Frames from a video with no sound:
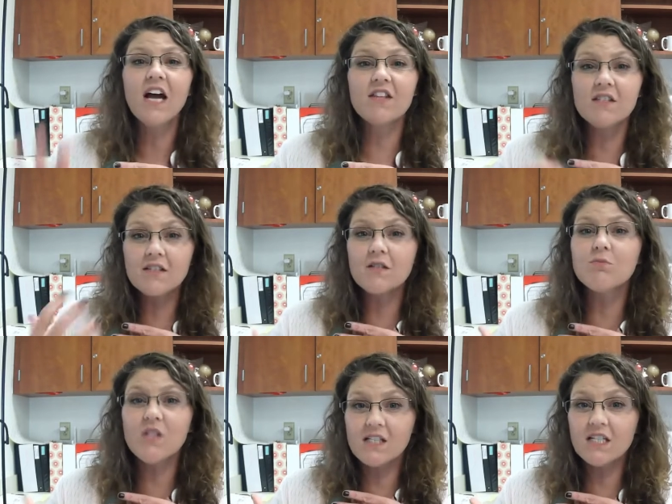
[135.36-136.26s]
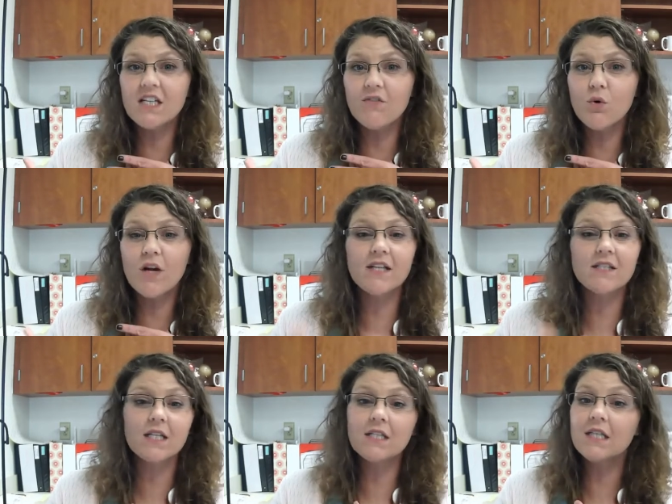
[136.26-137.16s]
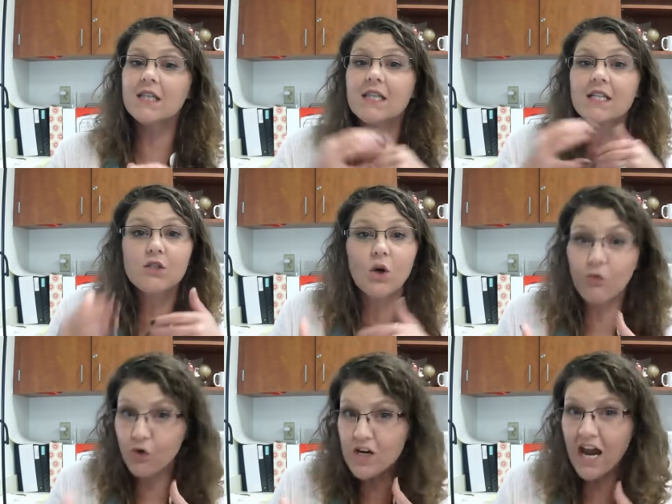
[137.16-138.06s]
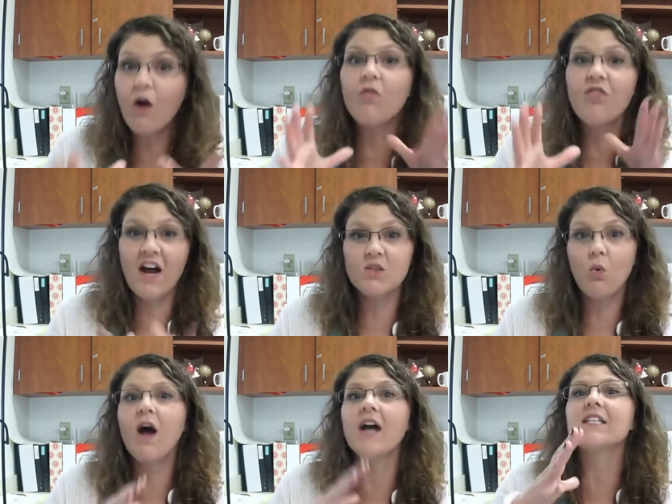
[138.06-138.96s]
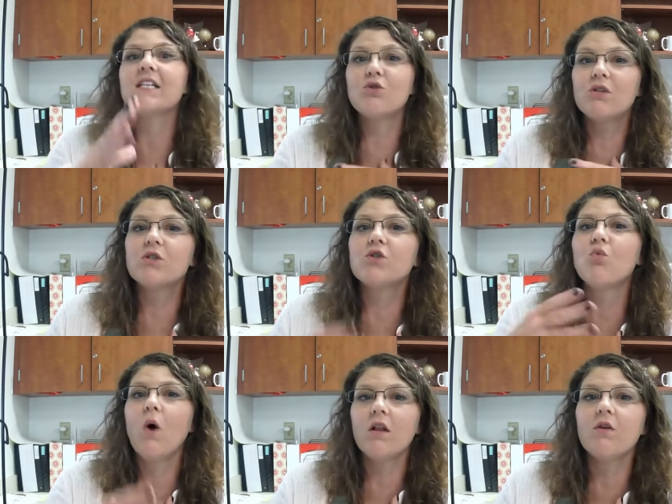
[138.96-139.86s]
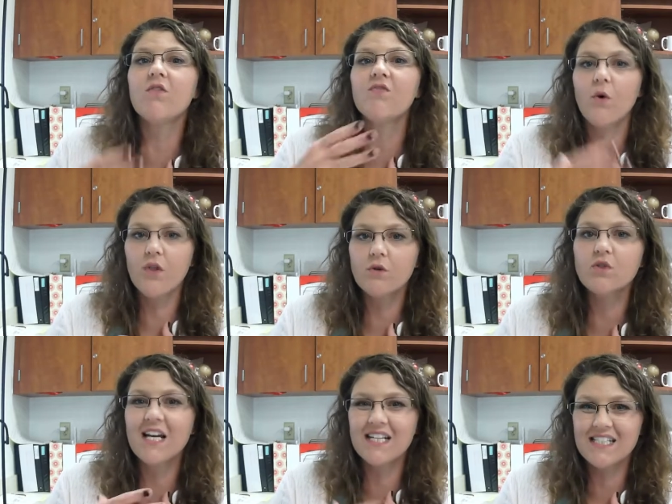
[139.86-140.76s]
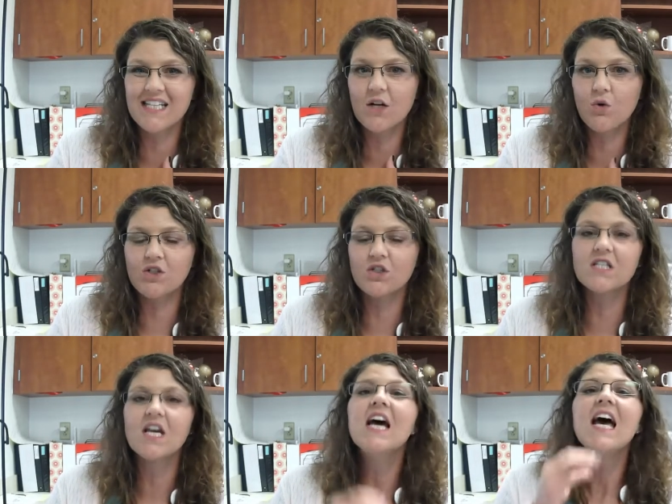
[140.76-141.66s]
and the system doesn't give you an essay, don't freak out. That's why, because you didn't do well enough on those second set of questions.